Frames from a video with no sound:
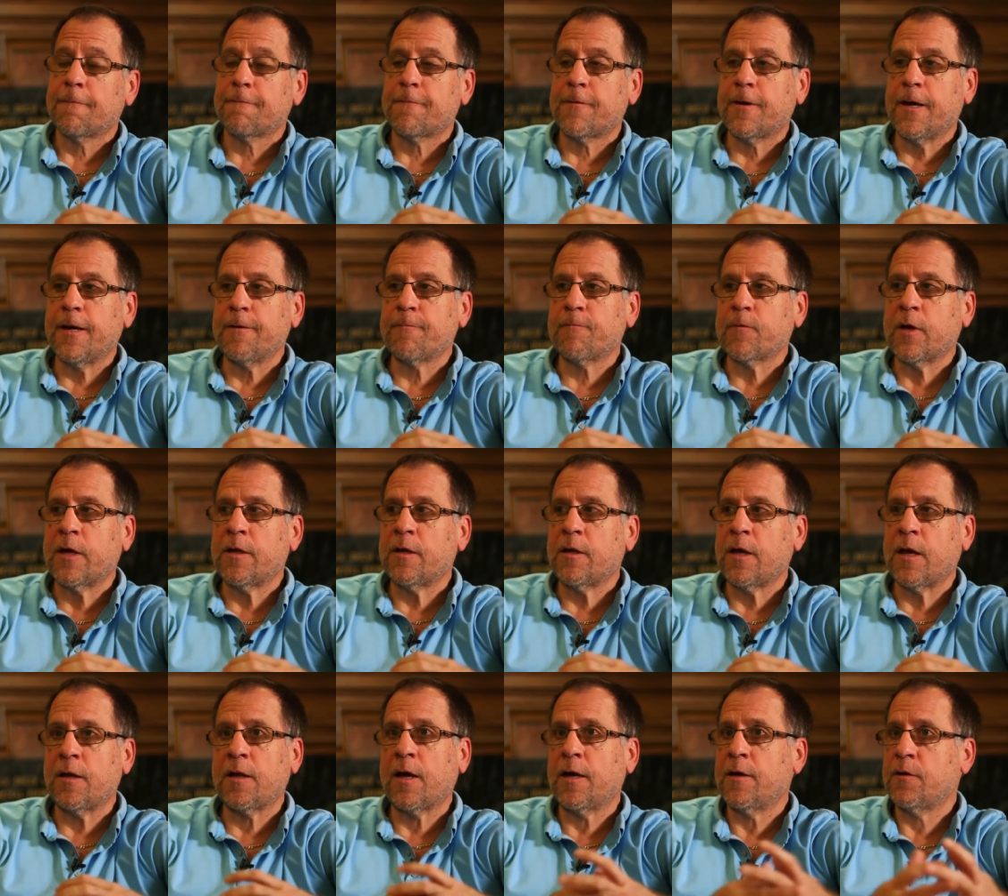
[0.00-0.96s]
Right,
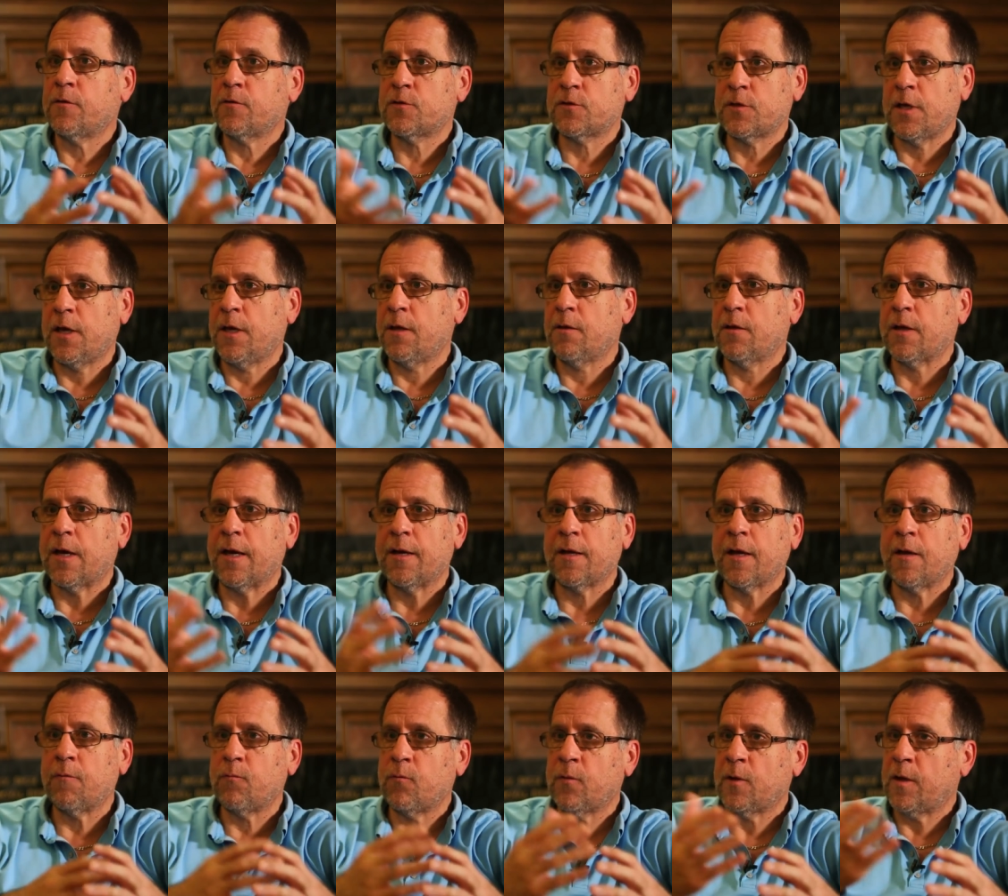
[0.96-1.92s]
and, and I understand
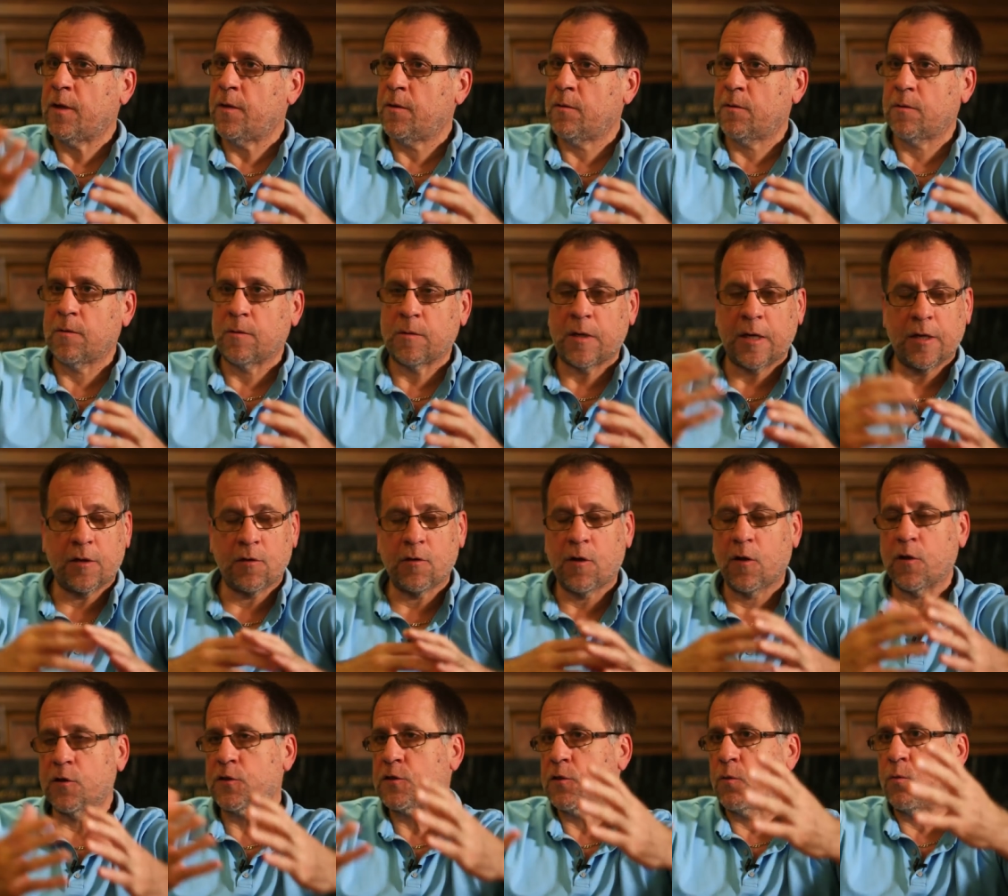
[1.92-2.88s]
that, and, and I
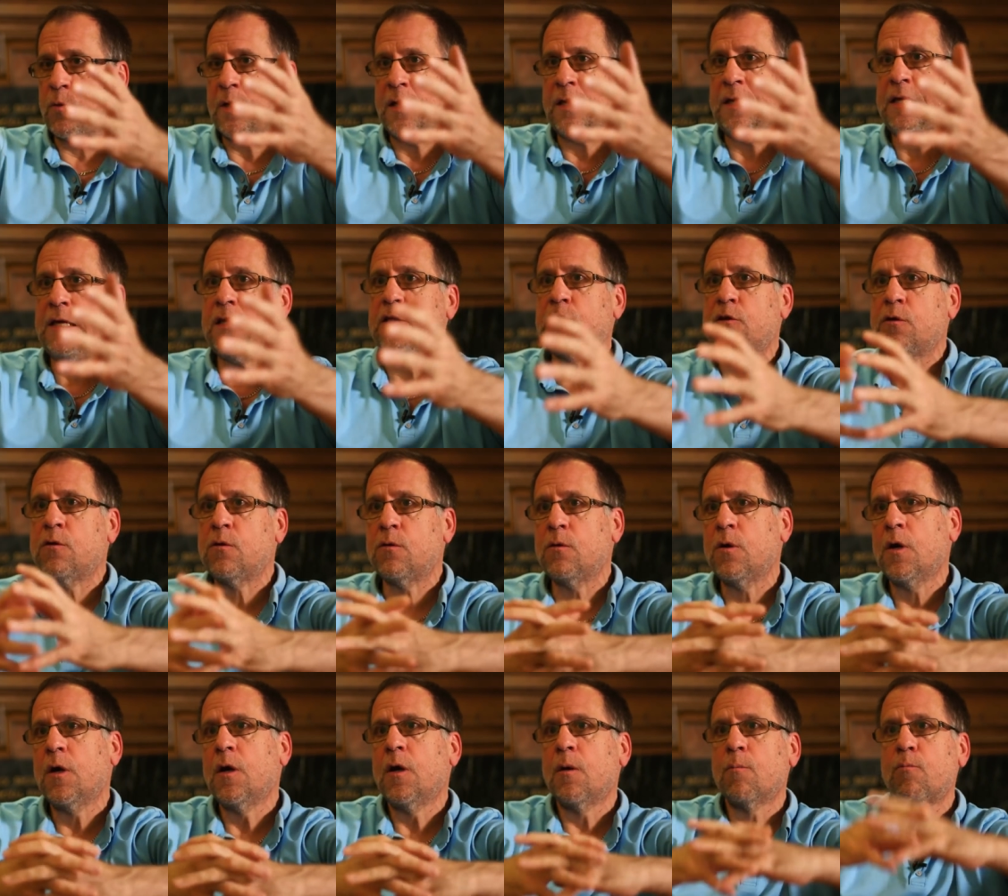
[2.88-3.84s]
acknowledge that we need to